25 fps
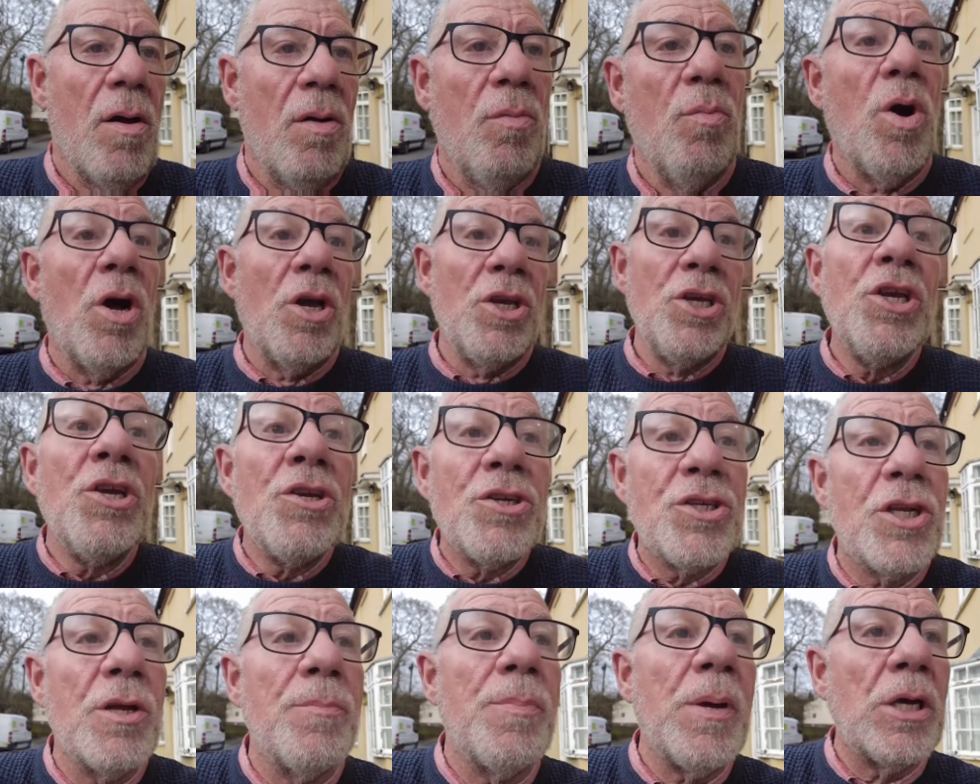Well, it
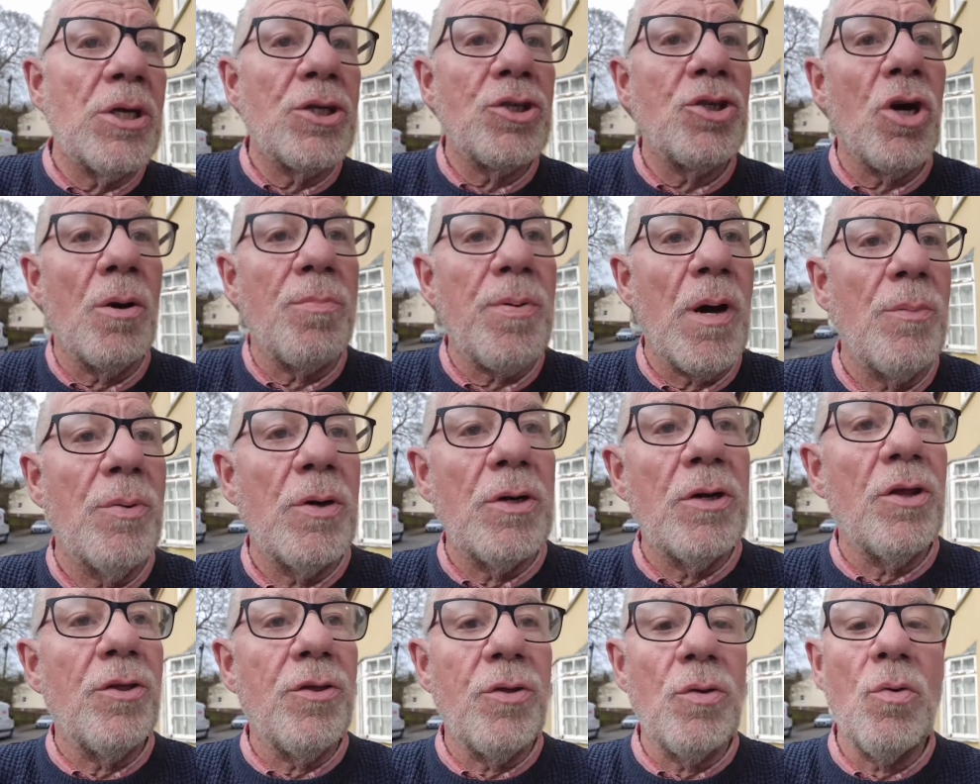used to be a shop, I
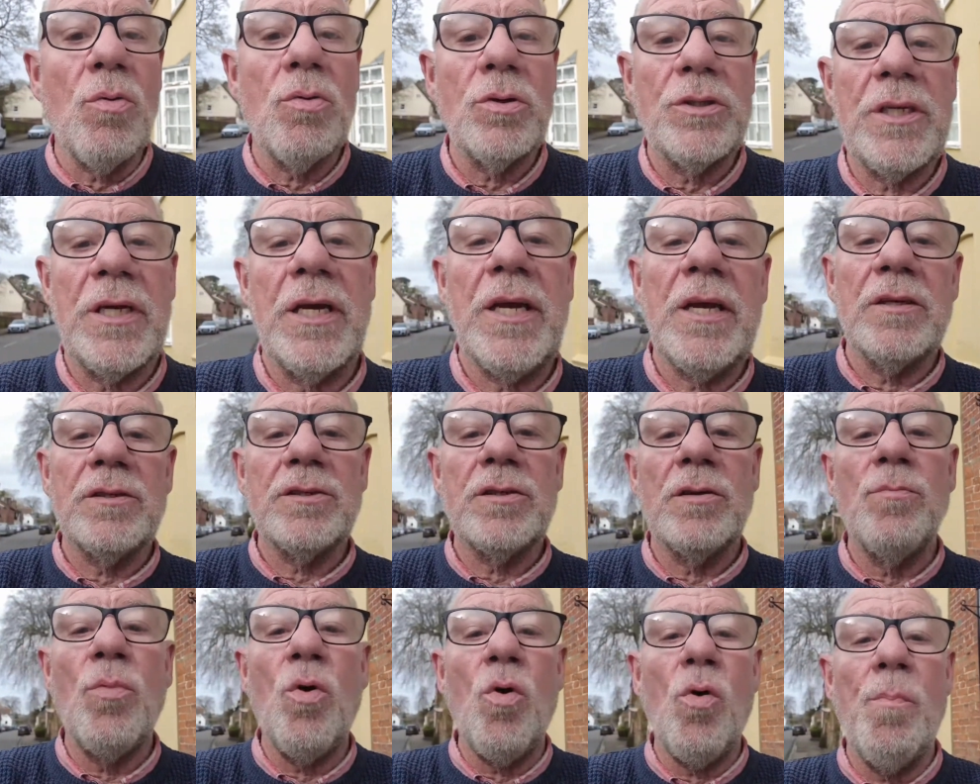would have thought. Here's
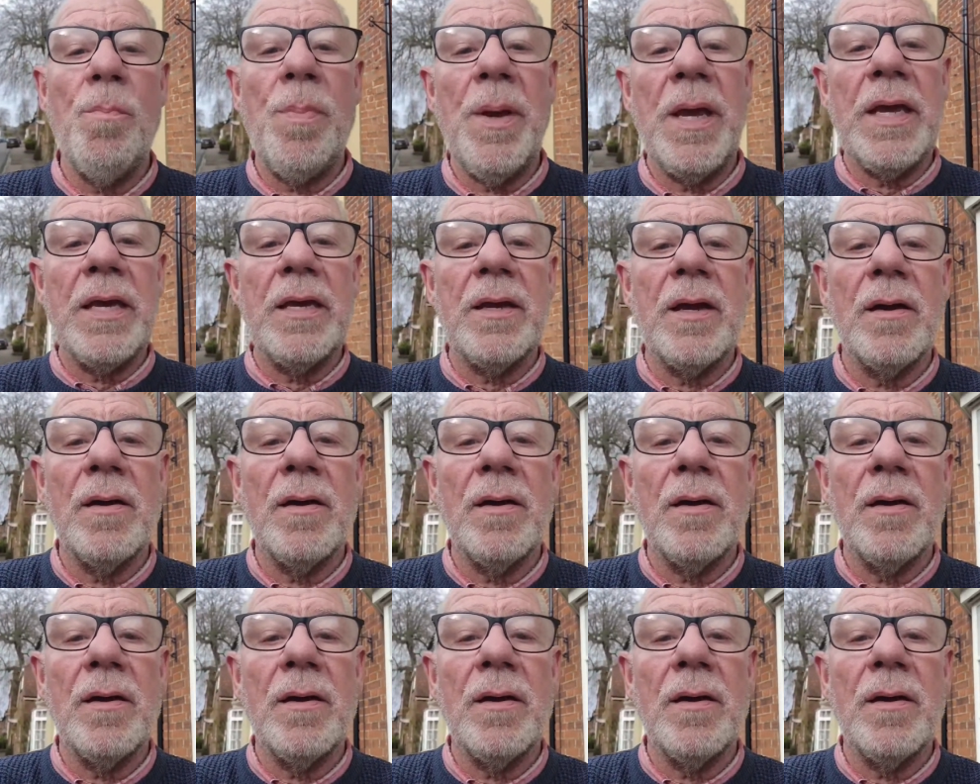some more big